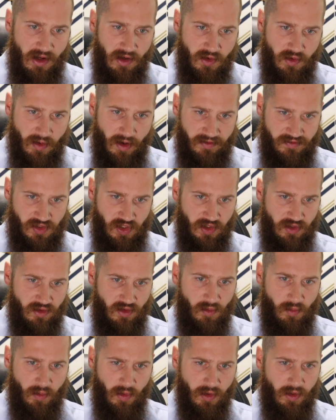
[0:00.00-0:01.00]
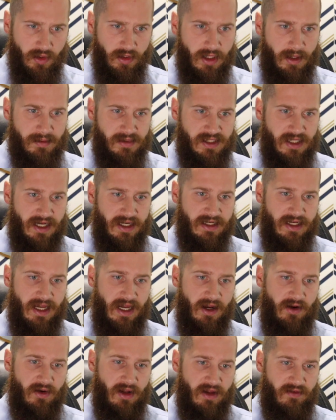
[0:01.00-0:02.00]
who have turned the world upside
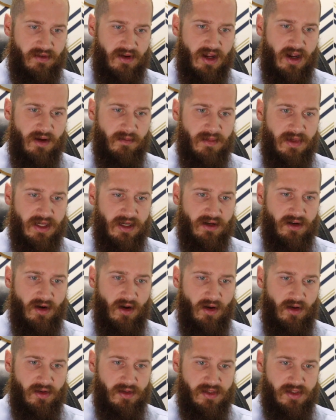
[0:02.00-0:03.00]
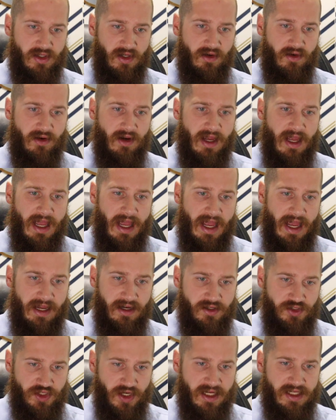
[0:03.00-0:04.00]
down have come here also
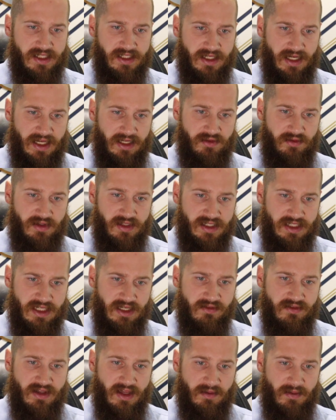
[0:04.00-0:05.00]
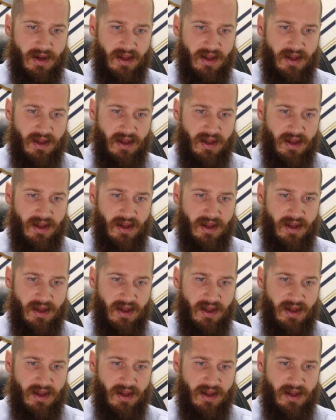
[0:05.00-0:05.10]
and Jason has received them,